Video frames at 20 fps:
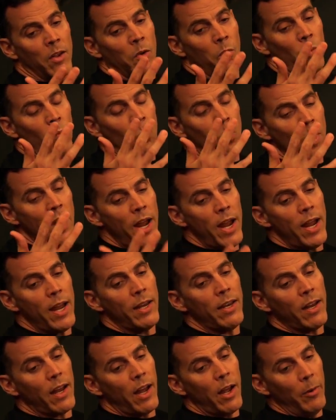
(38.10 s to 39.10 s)

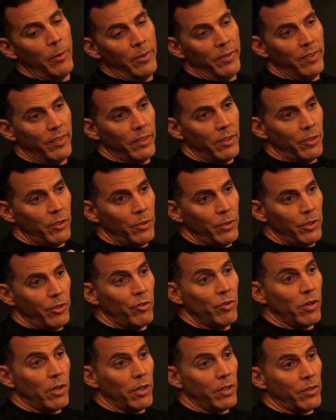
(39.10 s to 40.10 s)
When I was doing
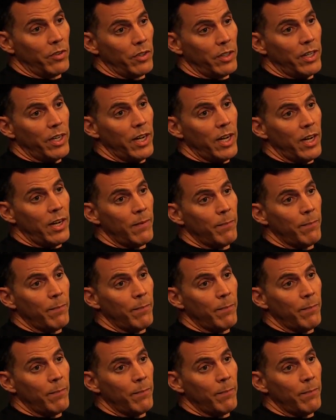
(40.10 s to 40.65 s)
drugs, okay?